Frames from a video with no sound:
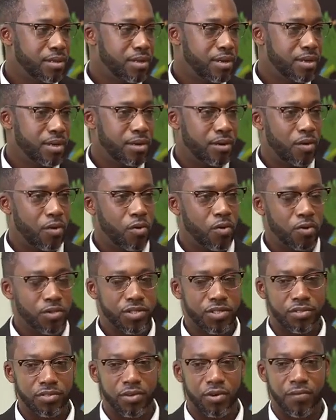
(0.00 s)
A
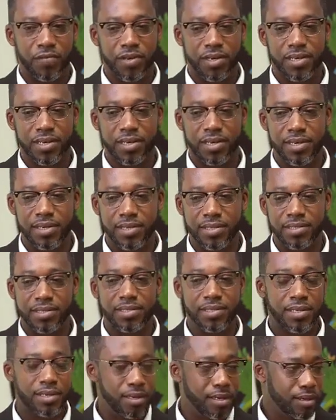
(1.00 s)
loss of a key
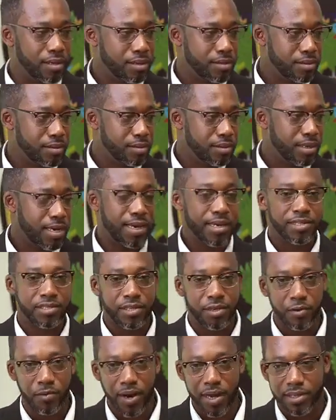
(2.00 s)
skill, essay
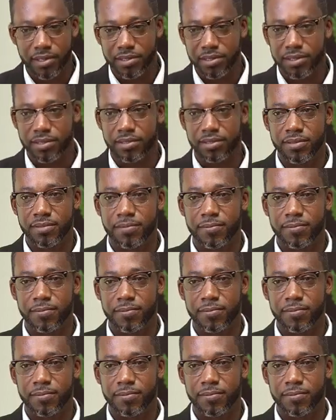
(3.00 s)
writing,